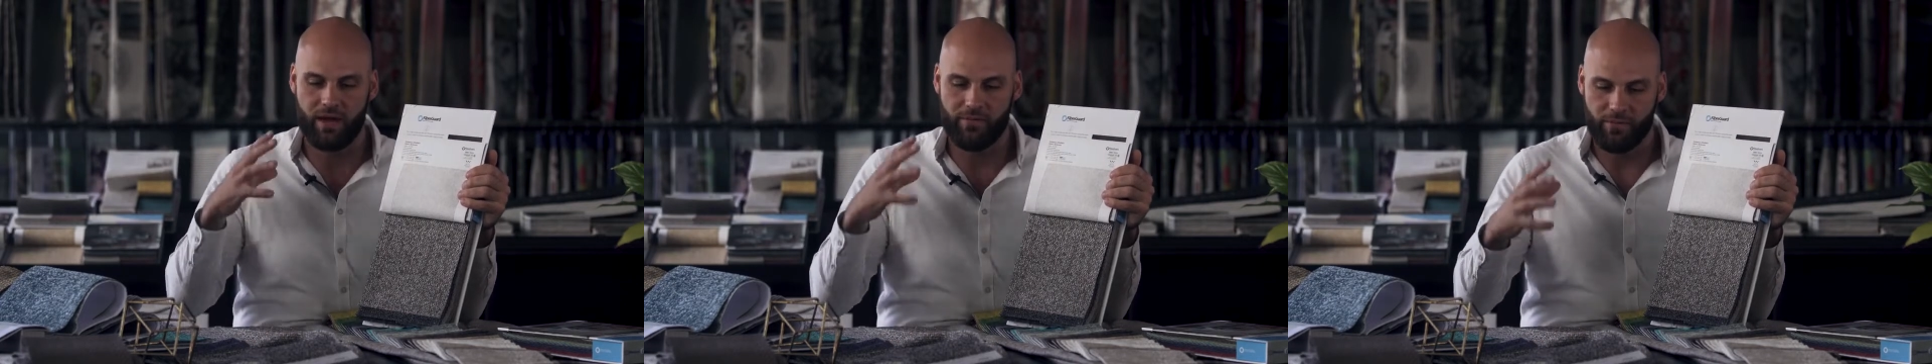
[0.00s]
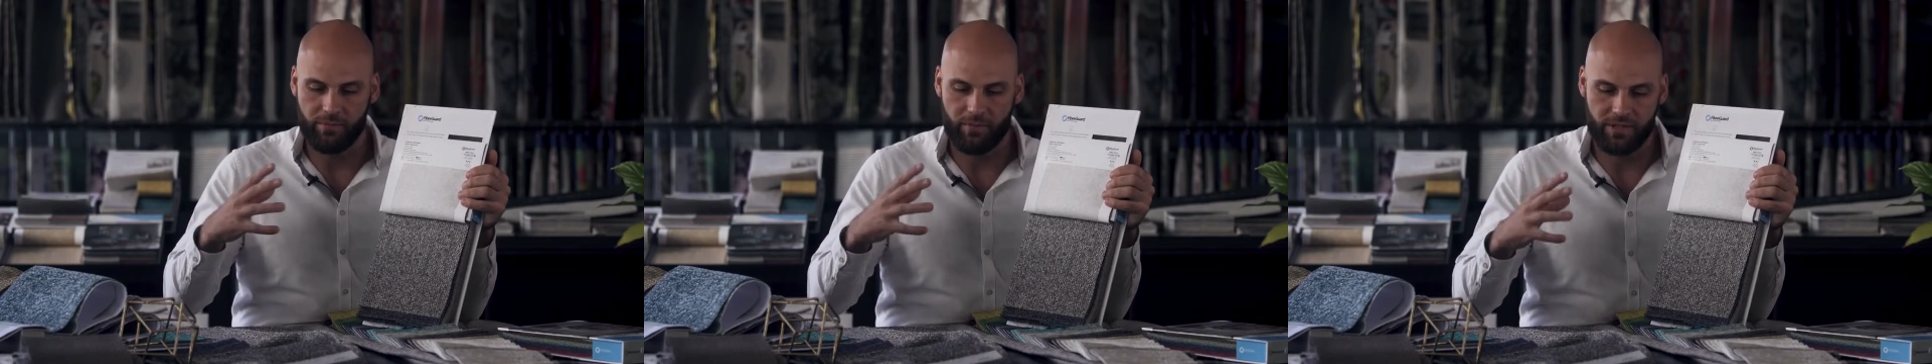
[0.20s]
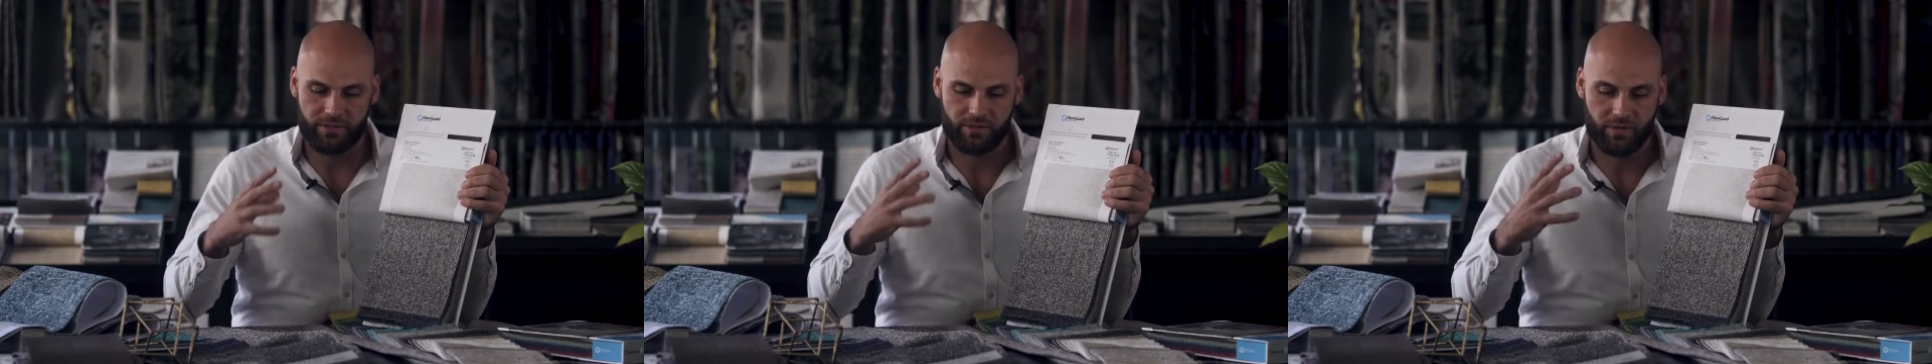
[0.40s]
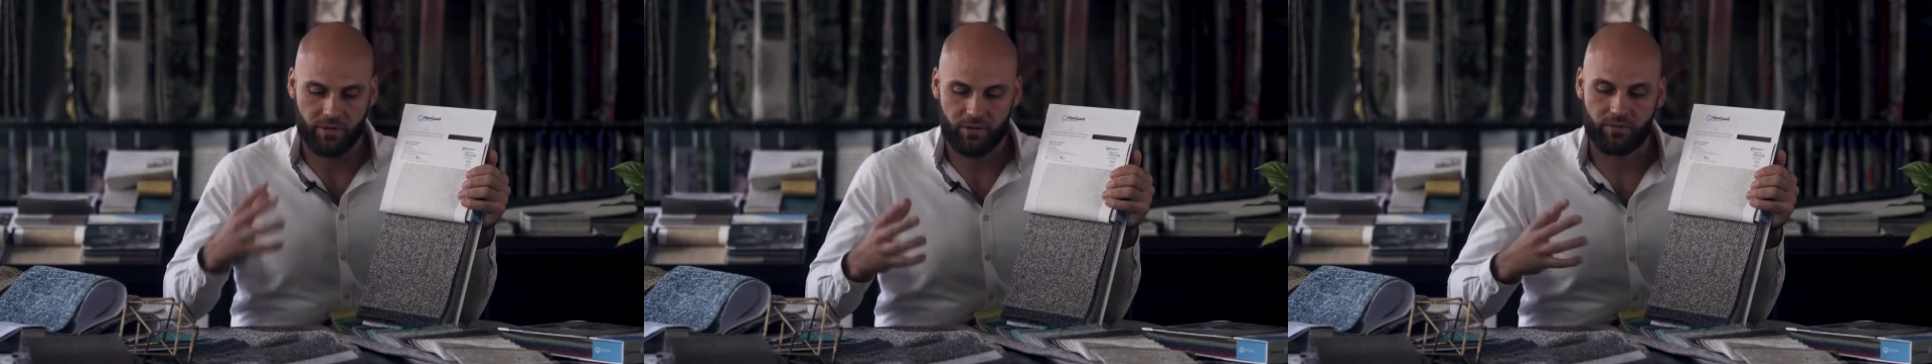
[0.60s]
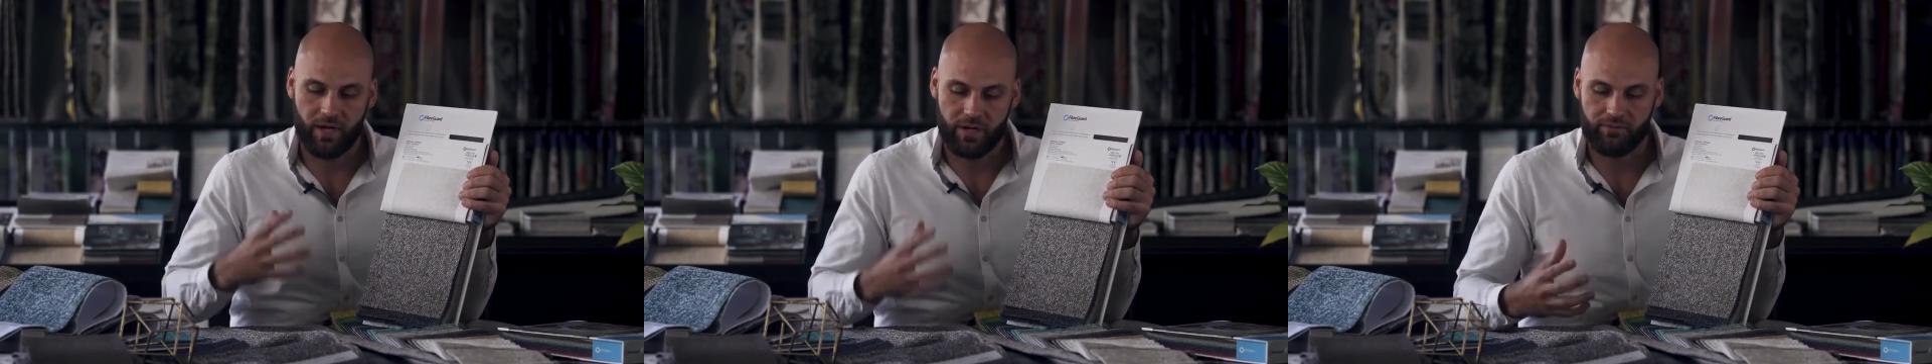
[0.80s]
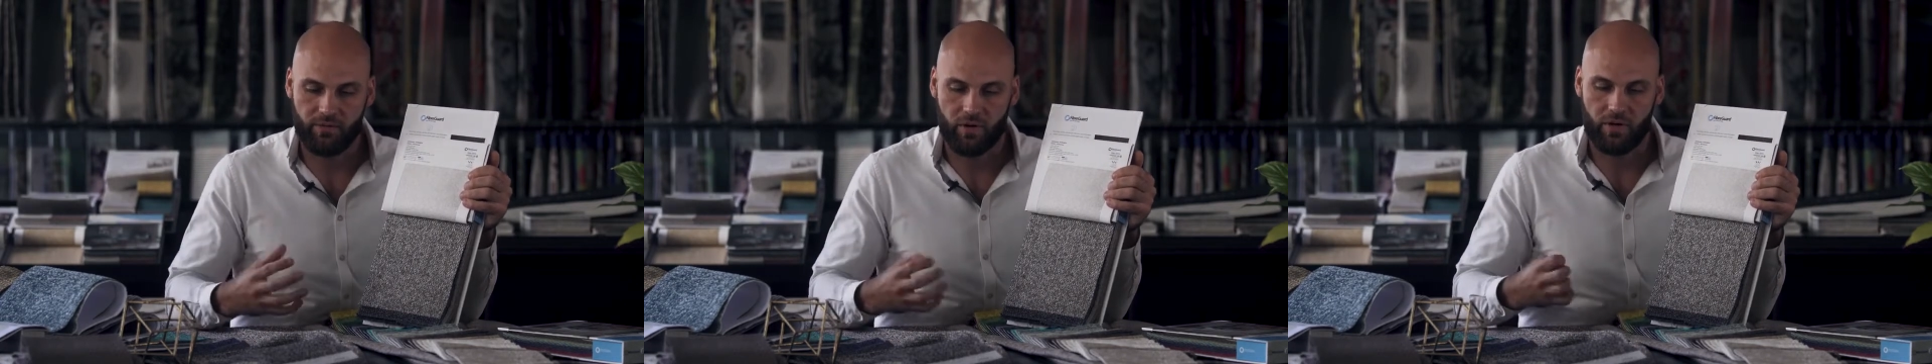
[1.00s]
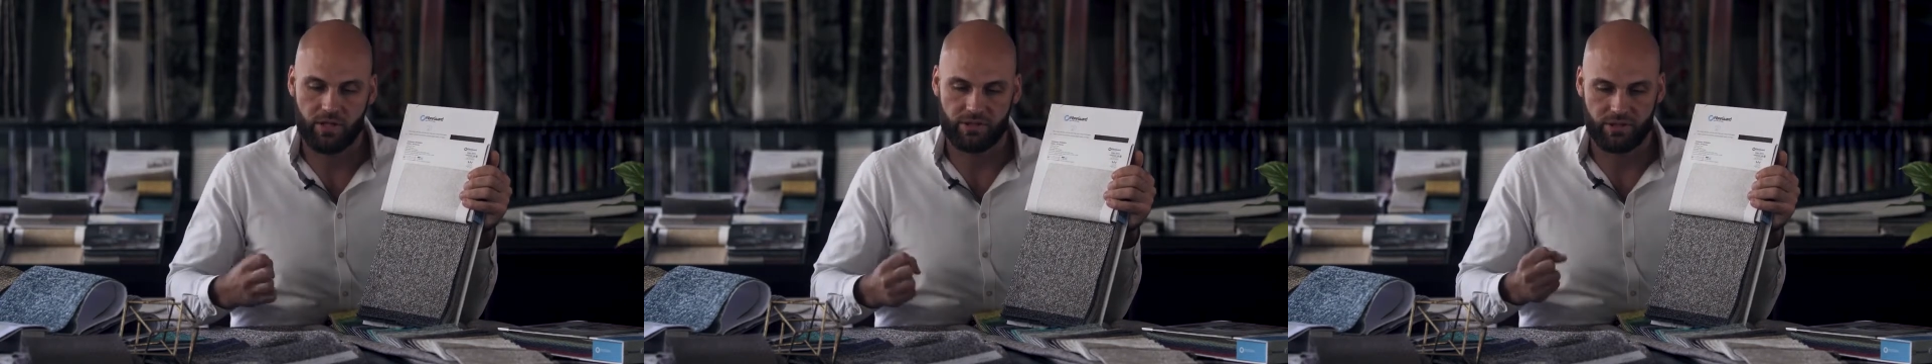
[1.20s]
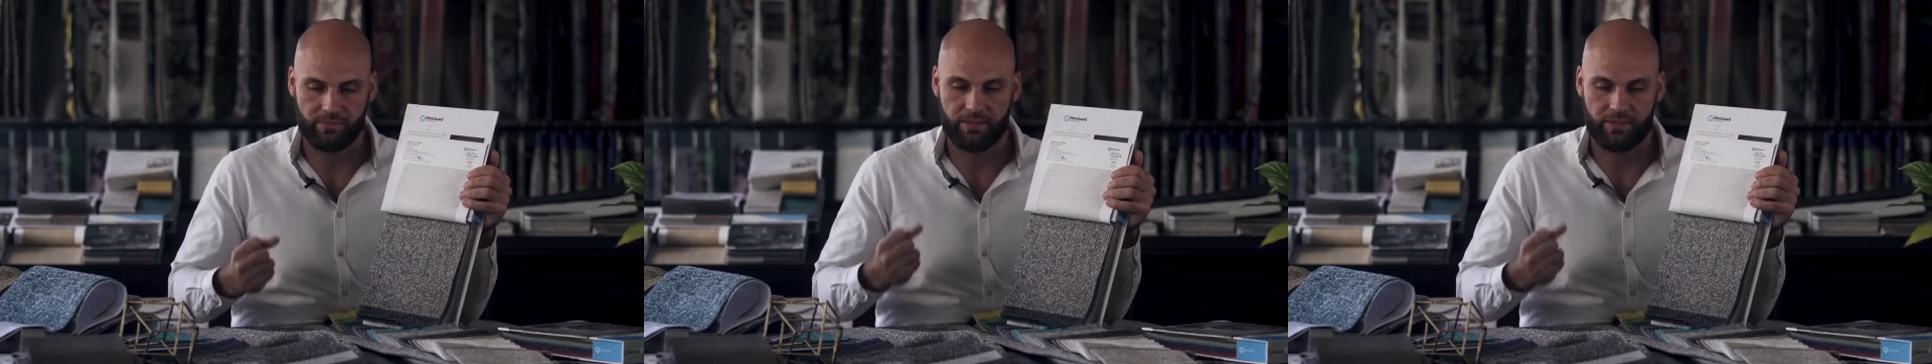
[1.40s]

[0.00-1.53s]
everybody's got the grey furniture,